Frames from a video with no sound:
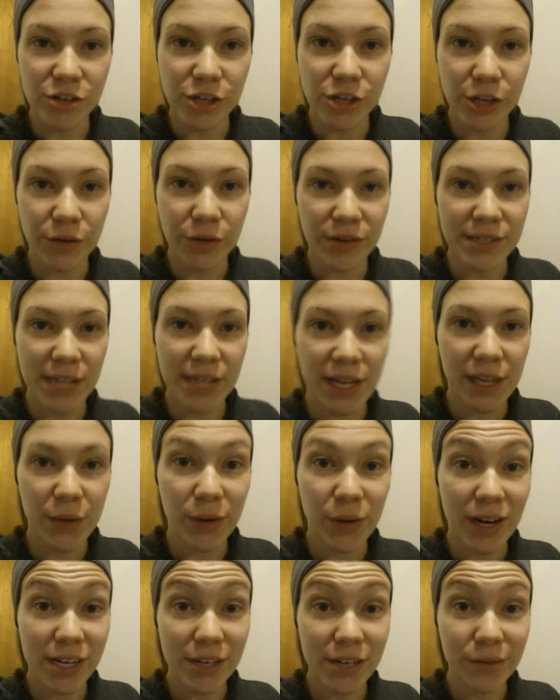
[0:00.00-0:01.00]
show you exactly
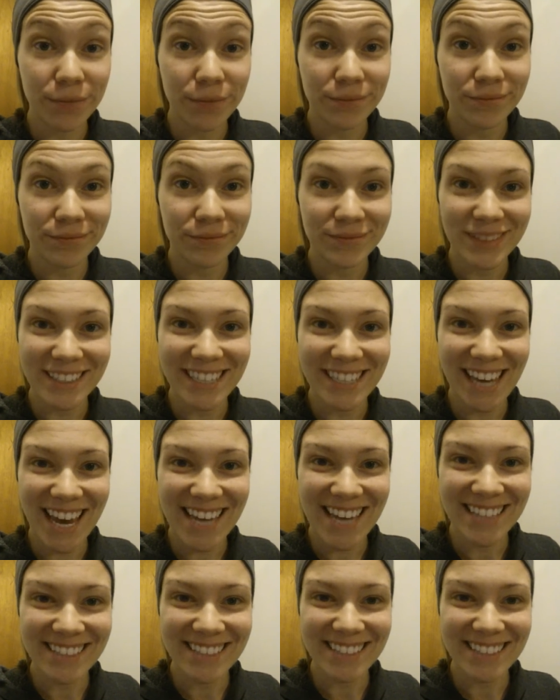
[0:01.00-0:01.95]
what I do. Okay?